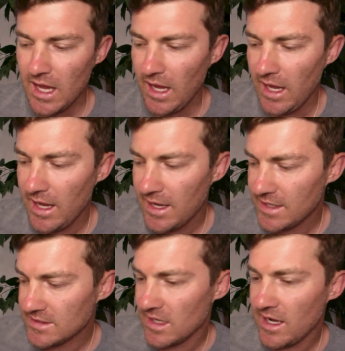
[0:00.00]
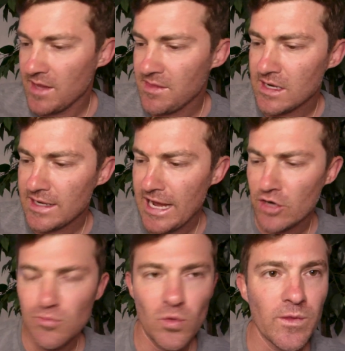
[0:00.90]
And I think
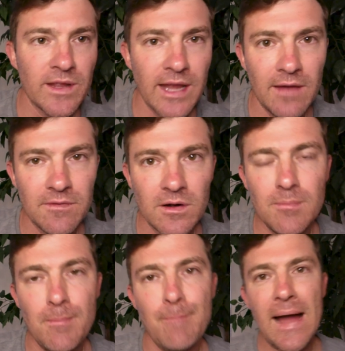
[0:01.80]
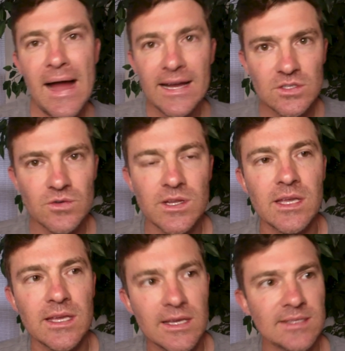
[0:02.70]
now more than ever, mastery
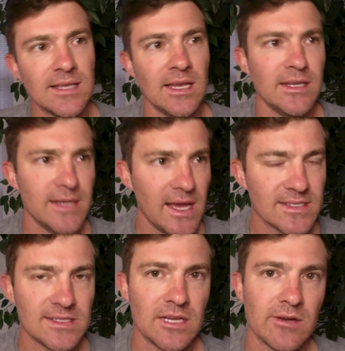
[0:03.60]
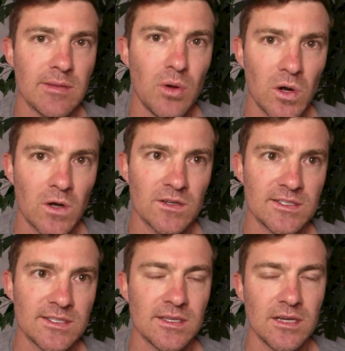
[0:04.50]
is a necessary
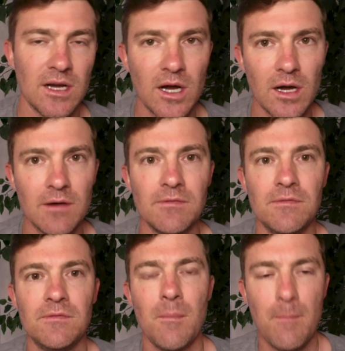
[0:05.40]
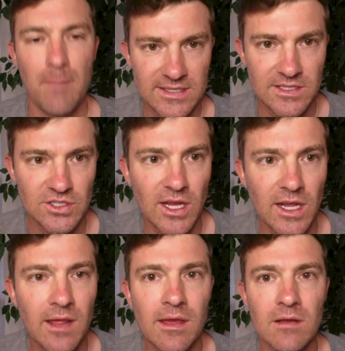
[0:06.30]
part of messaging.
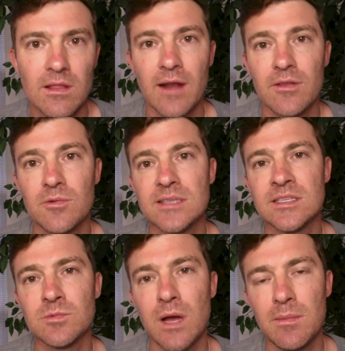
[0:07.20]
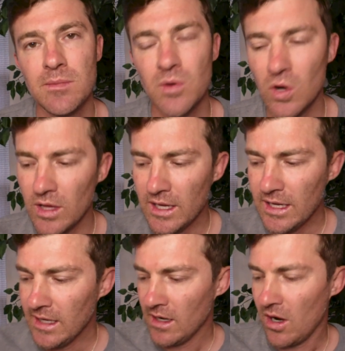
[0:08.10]
And I think a lot of the reasons why people
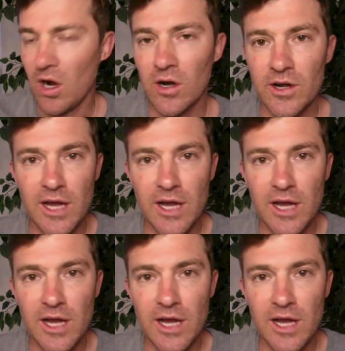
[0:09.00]
are